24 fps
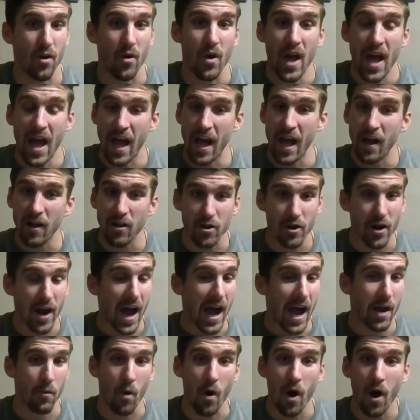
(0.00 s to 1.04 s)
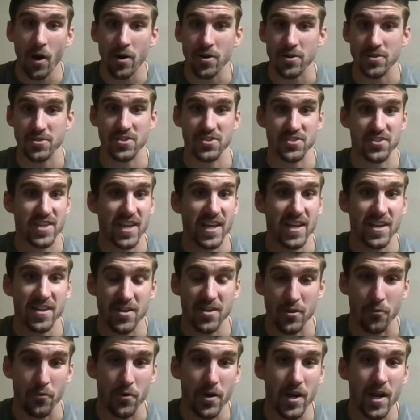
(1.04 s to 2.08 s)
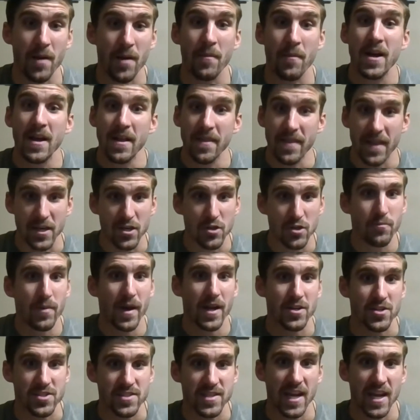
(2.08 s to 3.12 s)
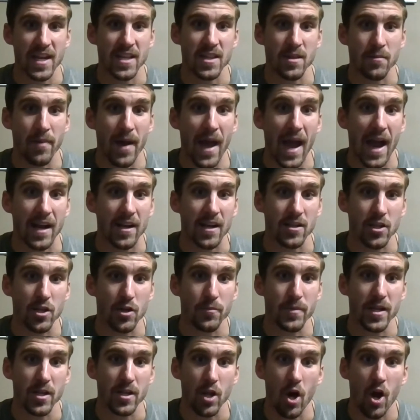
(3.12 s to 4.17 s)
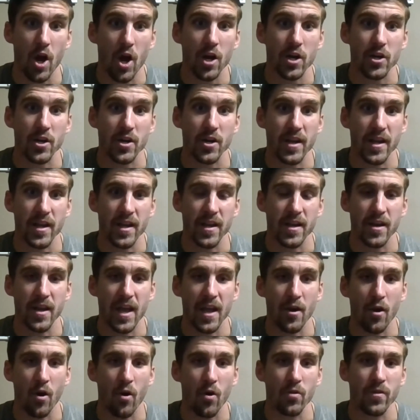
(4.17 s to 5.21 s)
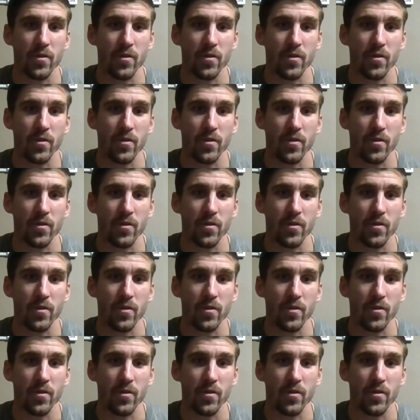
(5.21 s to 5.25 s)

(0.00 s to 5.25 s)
hell or high waters is getting to the rim, then you better stay in the pack a little bit longer and hold